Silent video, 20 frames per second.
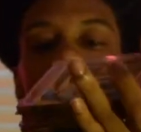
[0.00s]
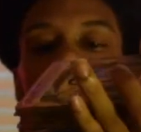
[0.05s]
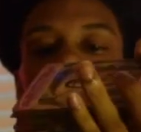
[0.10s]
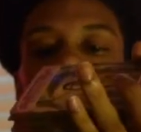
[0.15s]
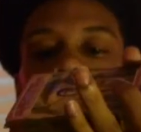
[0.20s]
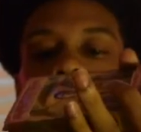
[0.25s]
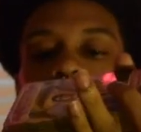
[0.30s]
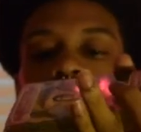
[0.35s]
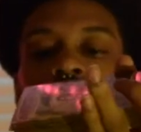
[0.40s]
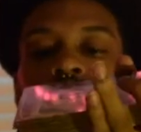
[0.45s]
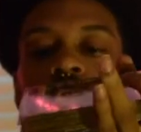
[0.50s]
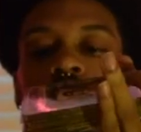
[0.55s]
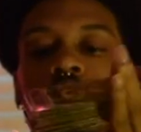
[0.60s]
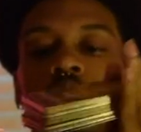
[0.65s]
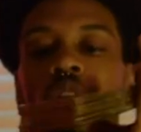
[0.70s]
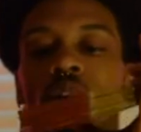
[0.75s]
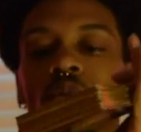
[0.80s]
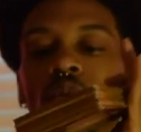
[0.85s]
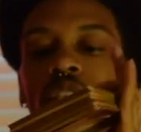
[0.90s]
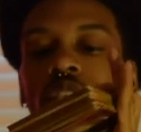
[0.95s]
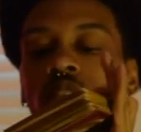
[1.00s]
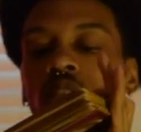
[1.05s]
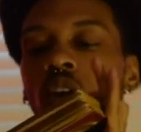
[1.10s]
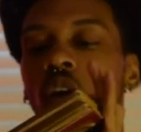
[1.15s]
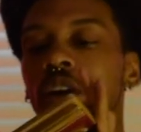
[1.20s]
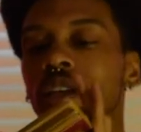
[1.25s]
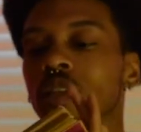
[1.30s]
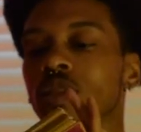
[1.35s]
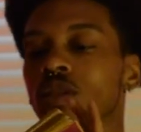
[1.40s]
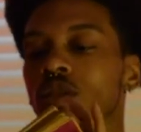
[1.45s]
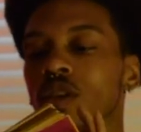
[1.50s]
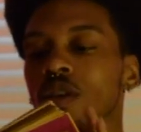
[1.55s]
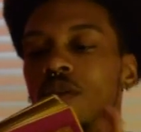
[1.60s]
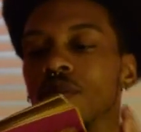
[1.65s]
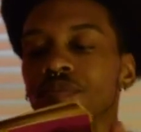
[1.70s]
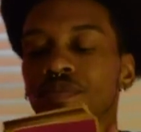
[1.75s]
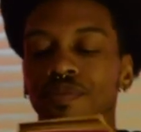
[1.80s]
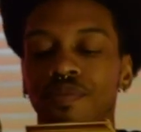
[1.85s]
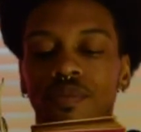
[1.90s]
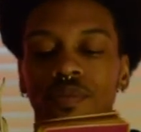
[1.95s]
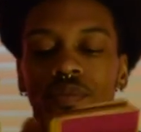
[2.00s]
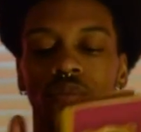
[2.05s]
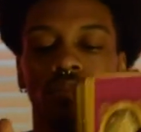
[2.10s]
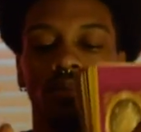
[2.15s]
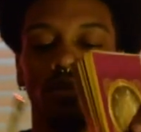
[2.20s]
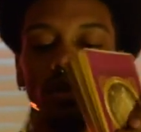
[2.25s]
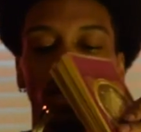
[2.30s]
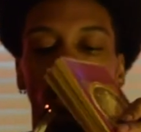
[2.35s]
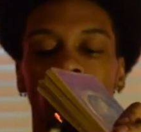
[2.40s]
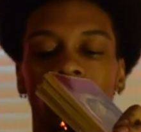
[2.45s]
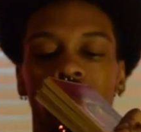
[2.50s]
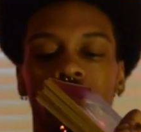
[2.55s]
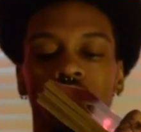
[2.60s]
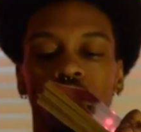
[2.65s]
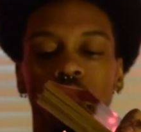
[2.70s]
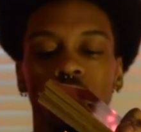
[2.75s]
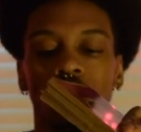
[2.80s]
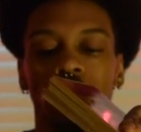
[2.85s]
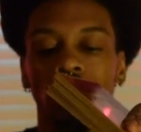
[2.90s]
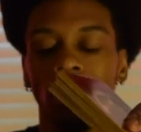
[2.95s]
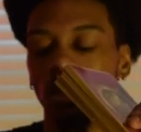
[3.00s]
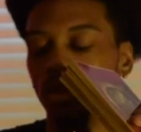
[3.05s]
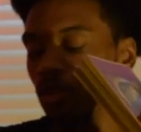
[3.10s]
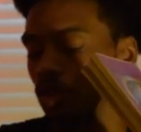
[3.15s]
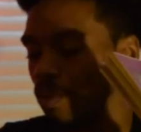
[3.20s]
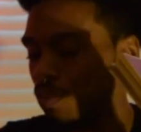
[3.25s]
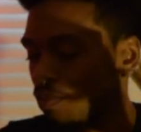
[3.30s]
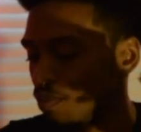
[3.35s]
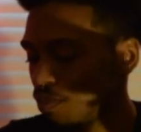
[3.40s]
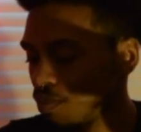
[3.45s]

cards before we started, so it is what it is.